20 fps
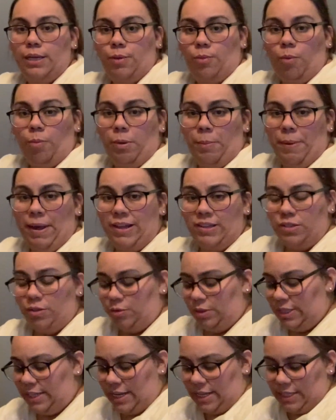when we pass
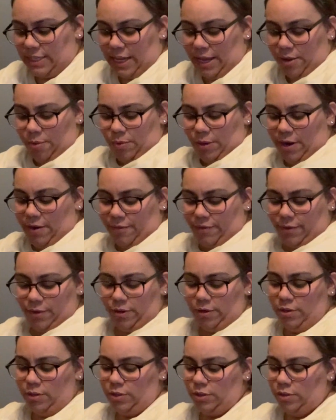through TSA or
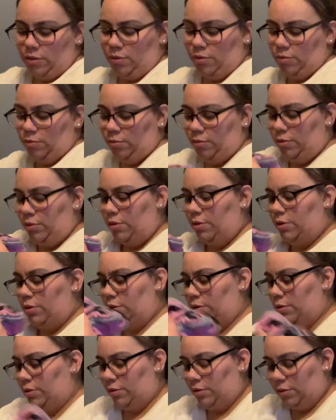whatever, so
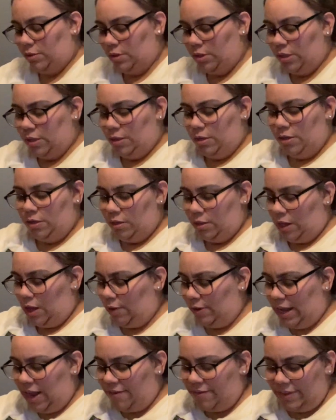I'll
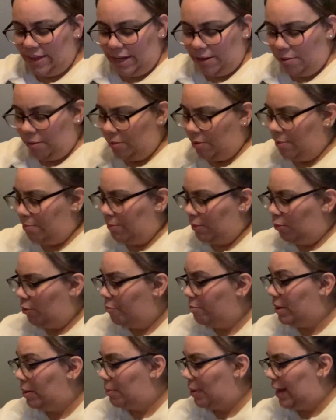carry that with
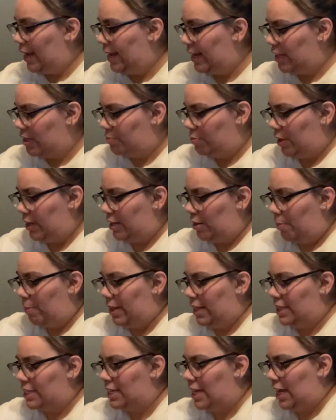me in my hands. But in the
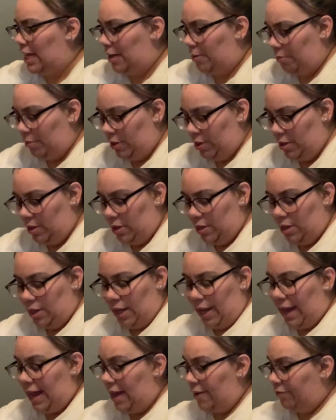meantime,
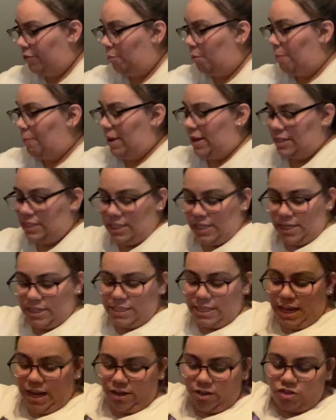after we pass
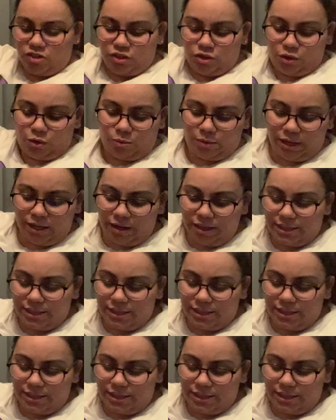TSA, I could just throw it